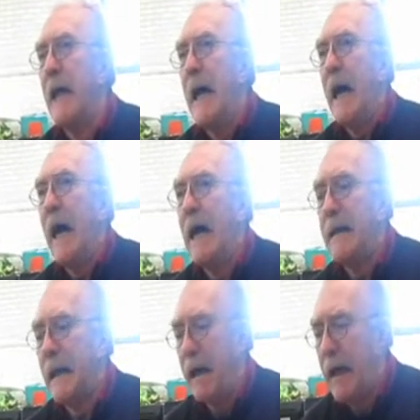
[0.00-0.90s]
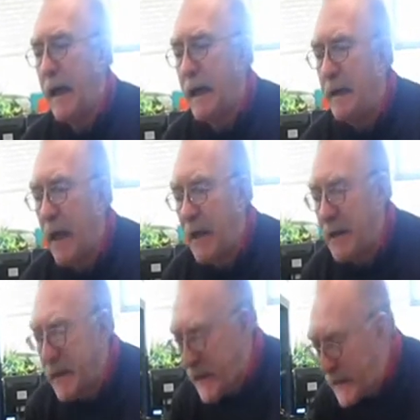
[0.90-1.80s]
Yeah. And
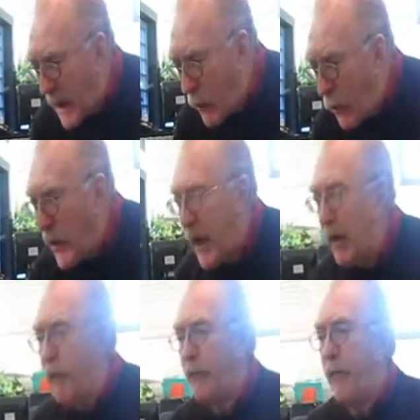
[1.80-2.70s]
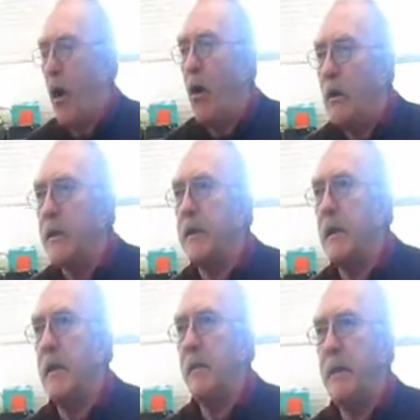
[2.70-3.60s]
in our life, all the
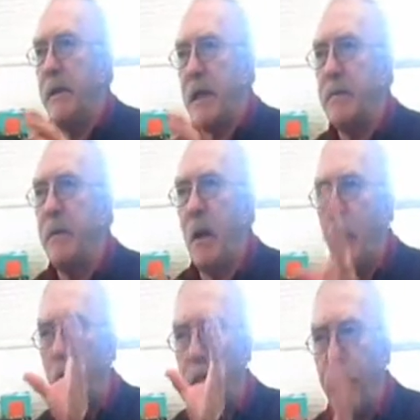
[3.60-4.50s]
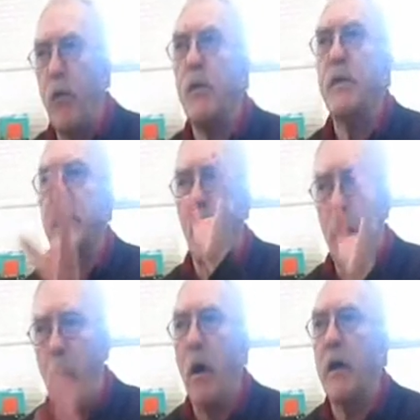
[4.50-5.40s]
time, it has been our first
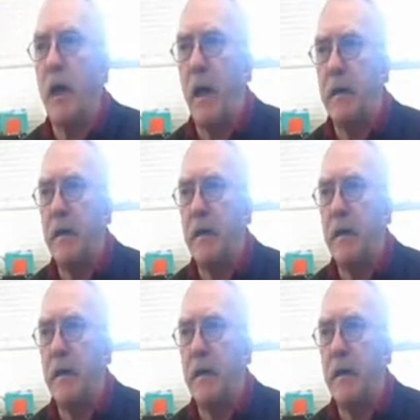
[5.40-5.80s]
market.